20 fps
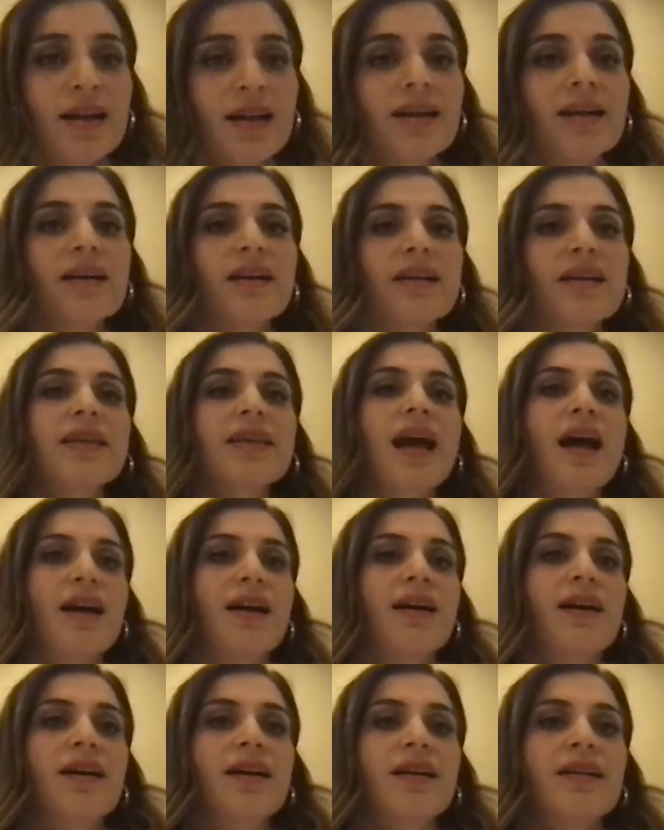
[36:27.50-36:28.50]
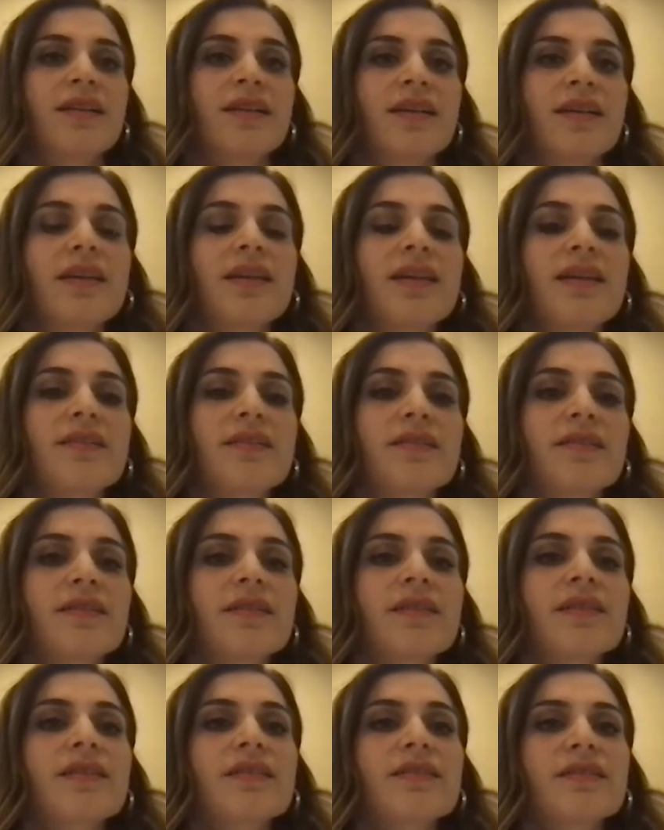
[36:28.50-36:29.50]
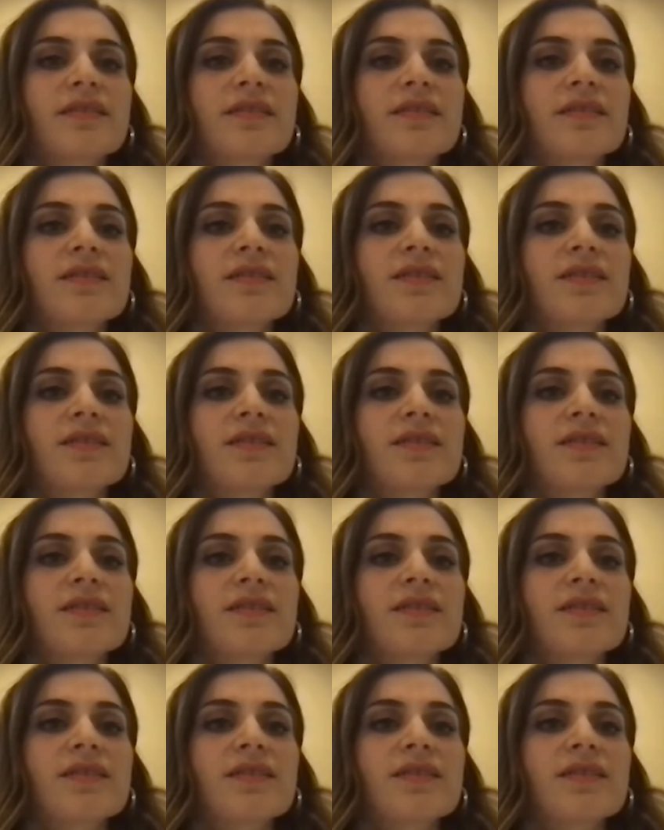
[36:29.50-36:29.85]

But in our situation, we have